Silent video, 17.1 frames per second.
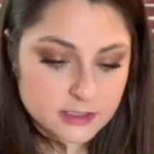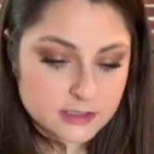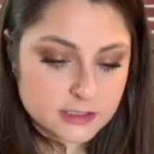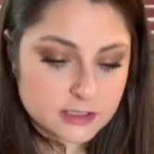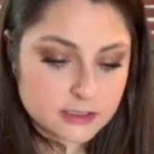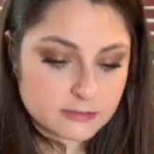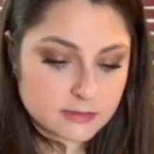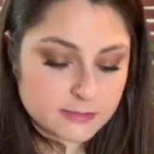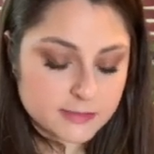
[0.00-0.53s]

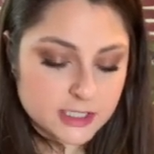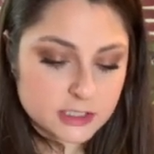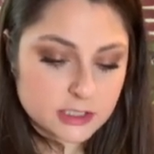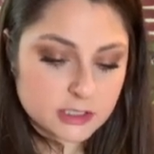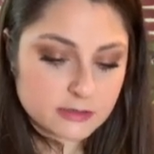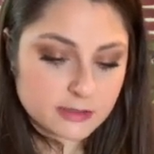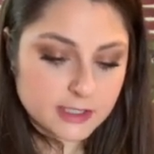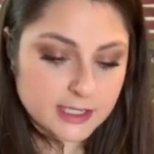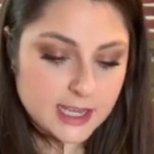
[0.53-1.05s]
So you want to make sure
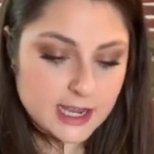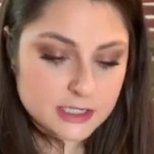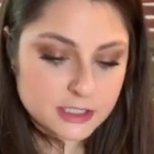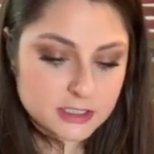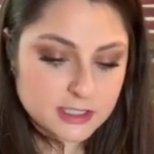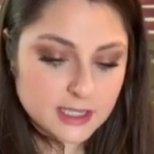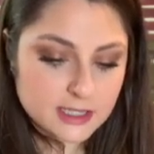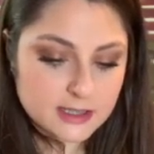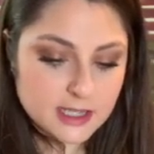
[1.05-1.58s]
you really
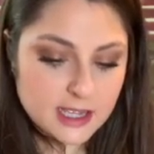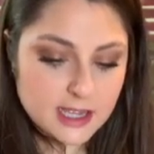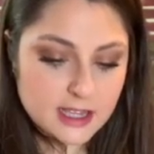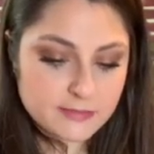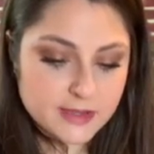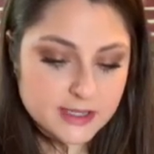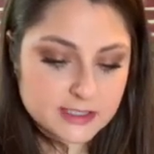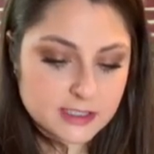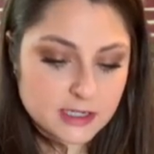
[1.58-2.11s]
agitate
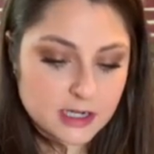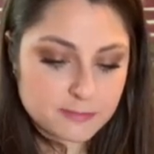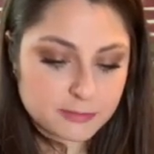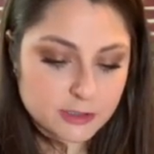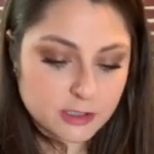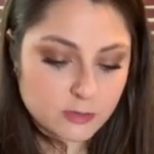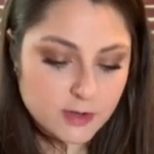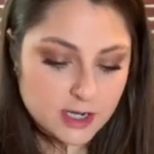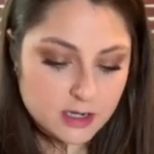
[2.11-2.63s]
that, mix it up
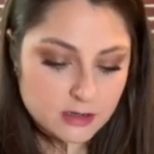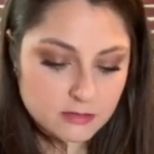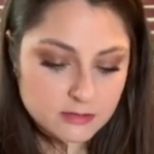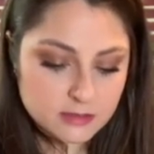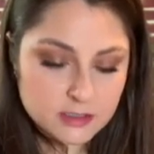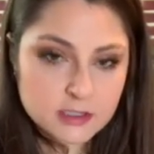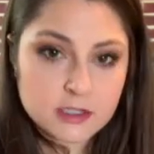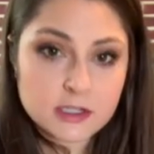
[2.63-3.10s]
real well.